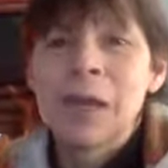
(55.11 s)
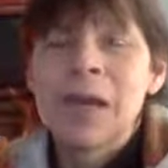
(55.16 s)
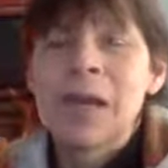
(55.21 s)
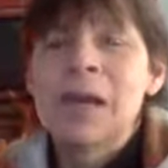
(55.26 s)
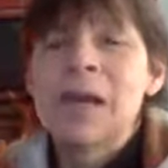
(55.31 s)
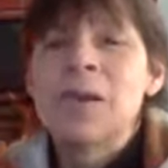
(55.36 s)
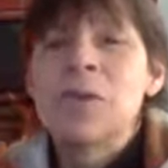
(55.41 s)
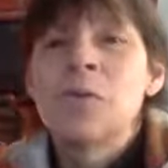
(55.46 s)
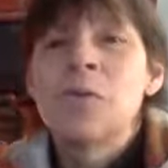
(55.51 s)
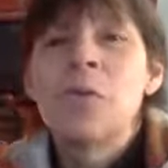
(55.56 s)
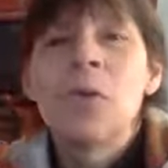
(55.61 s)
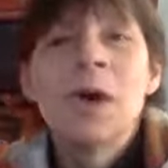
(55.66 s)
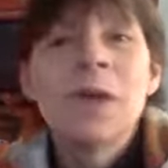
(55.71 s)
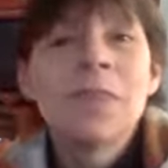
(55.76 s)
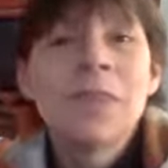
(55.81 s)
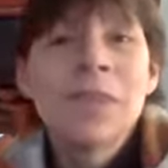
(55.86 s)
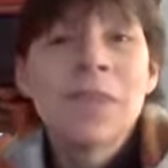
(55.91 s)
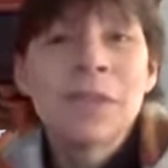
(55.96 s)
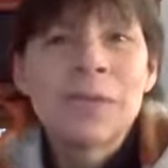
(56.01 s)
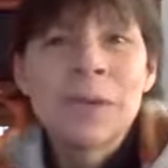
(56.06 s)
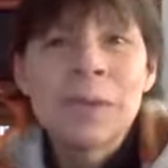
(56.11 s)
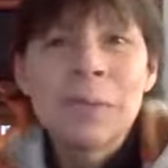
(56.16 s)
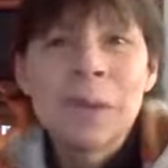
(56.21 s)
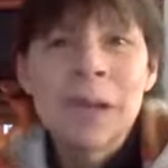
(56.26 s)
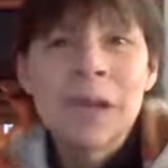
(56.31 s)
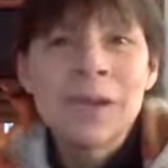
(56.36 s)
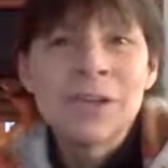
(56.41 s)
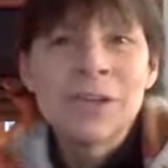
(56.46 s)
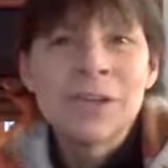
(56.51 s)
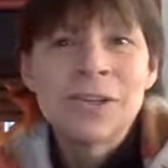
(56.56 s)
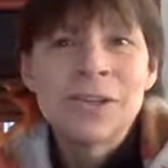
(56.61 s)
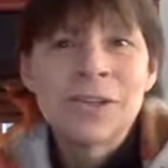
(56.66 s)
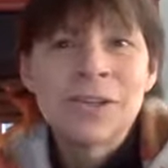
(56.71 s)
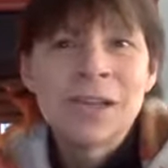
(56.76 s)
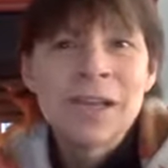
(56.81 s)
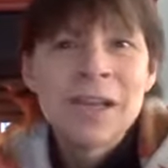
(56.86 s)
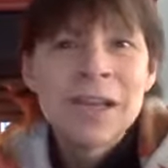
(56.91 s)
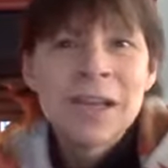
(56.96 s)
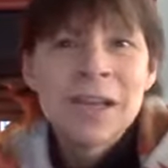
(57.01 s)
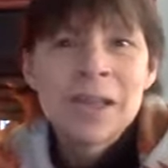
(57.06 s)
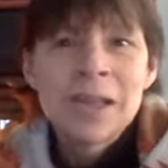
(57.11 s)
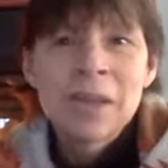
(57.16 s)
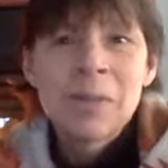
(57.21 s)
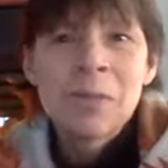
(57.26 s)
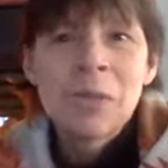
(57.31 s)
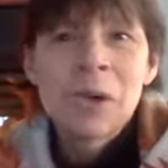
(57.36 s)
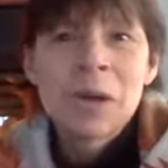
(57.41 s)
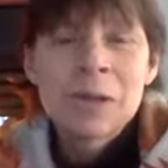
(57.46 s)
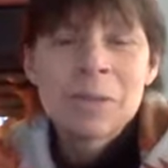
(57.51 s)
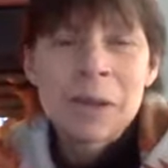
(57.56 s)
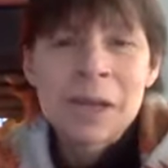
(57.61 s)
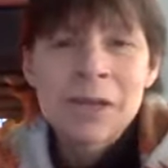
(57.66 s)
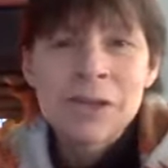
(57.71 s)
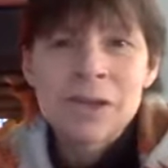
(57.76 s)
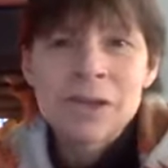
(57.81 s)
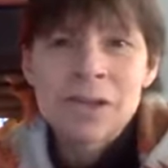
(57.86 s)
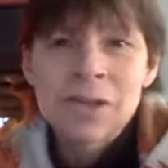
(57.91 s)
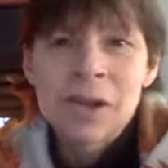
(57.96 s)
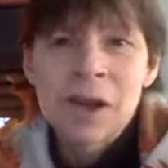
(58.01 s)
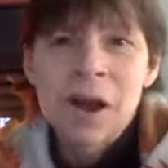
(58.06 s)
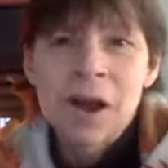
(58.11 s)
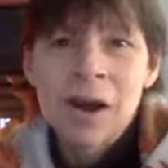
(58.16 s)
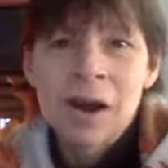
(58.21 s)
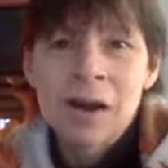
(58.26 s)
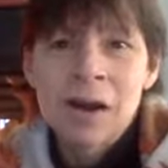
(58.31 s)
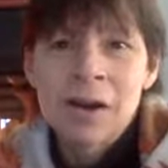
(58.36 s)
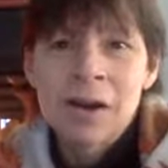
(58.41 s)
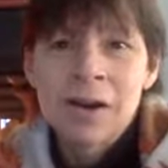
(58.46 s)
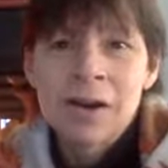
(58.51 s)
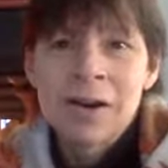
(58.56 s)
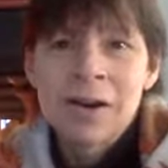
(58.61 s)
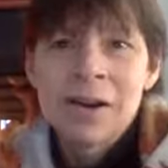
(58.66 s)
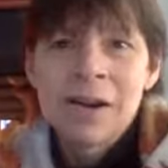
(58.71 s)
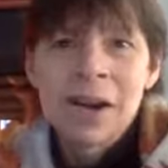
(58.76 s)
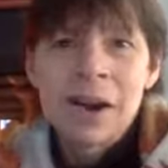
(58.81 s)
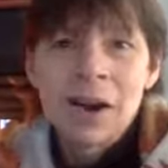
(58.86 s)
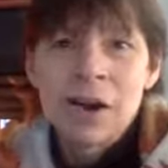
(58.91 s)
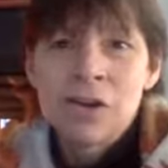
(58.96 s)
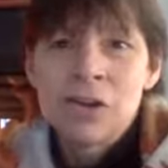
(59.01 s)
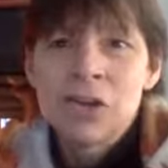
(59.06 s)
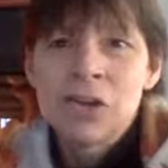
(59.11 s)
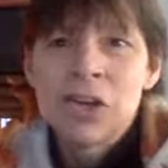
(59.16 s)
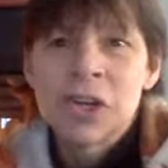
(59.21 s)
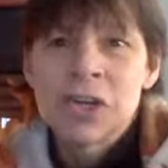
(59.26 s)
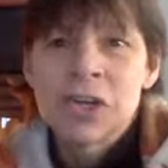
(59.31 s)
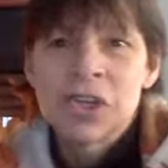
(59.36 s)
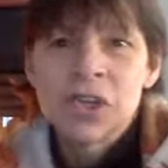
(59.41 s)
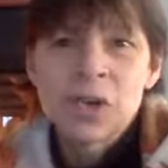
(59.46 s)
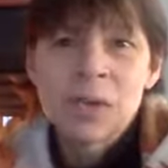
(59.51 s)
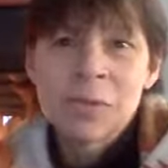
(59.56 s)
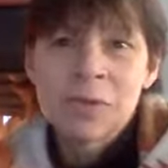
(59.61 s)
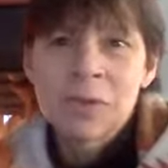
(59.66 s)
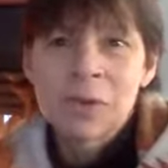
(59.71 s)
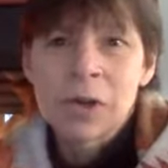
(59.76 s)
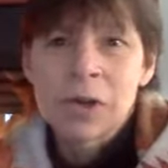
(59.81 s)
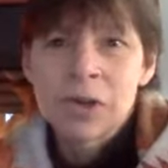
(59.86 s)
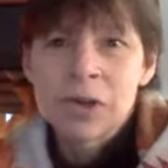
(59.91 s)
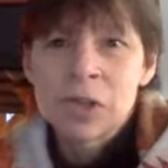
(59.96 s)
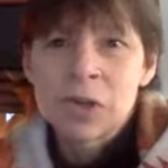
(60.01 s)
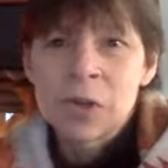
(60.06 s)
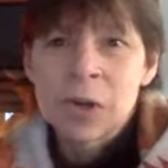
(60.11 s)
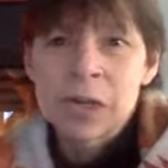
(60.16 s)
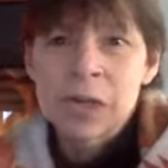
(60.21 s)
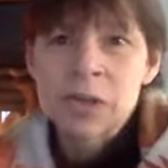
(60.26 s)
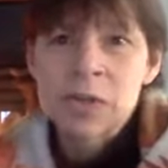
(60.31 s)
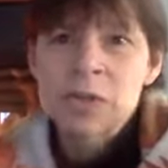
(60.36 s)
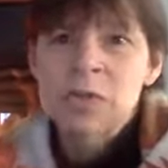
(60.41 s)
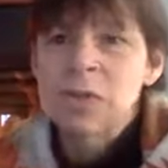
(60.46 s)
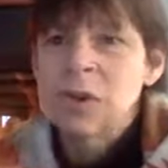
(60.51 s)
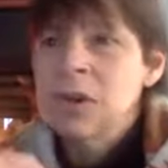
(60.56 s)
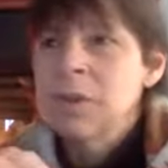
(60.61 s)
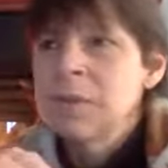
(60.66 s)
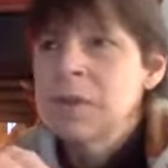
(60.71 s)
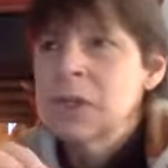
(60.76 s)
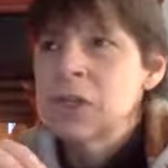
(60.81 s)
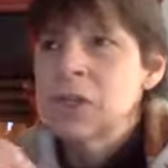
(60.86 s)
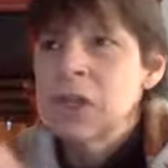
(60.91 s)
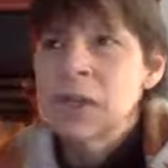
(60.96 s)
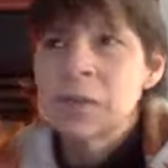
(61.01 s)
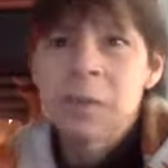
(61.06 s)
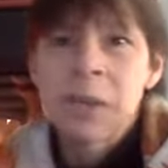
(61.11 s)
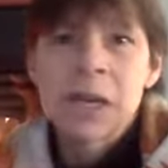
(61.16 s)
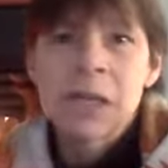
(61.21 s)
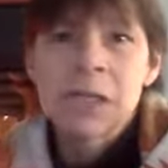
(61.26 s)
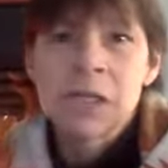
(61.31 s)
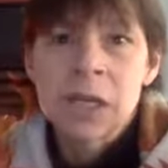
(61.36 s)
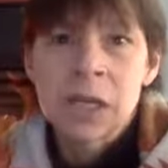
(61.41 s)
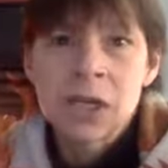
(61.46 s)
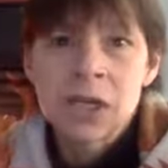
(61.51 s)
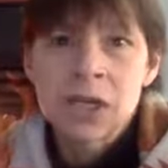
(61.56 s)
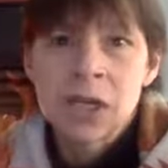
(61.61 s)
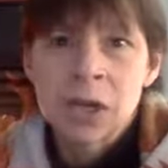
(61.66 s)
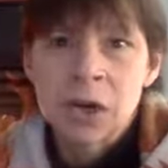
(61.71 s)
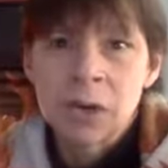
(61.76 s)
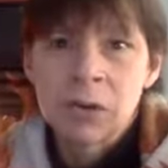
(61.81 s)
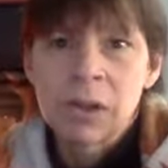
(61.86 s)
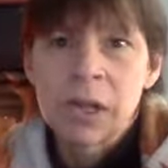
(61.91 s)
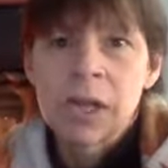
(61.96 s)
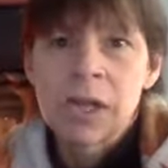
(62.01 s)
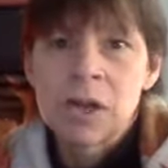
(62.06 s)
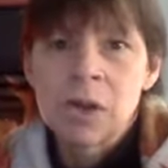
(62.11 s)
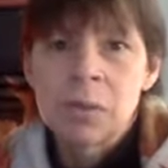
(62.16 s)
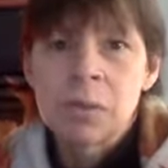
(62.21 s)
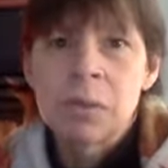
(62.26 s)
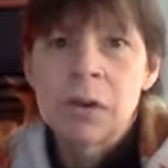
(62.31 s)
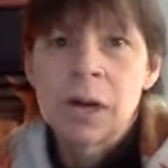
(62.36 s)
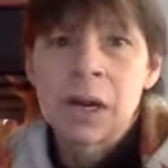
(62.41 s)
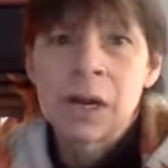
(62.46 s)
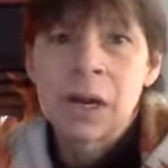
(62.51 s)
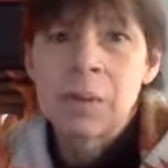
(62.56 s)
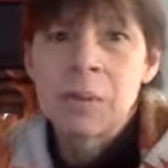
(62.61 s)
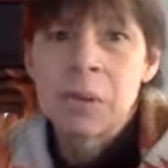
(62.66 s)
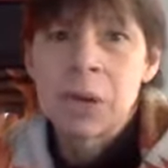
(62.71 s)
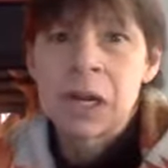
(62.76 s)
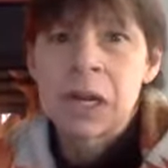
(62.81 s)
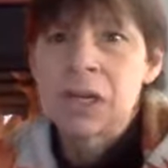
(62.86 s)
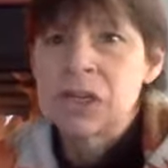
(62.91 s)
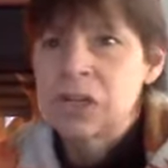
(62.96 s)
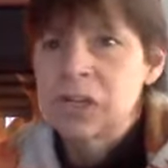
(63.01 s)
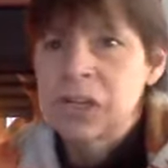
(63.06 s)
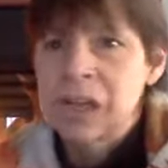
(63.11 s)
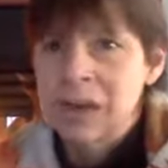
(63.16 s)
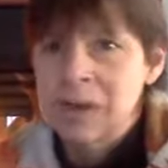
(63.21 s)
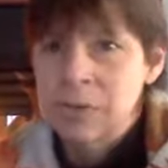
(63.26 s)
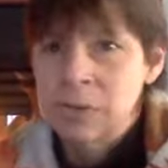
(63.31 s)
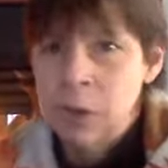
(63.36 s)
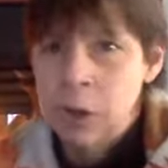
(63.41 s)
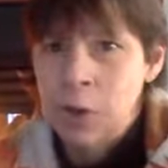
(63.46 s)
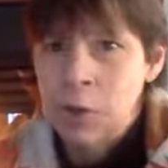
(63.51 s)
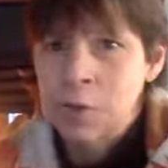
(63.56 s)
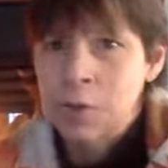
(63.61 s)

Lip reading: And what the three pages, the morning pages are just stream of conscious writing. So it's very much like meditation or letting your brain just kind of go.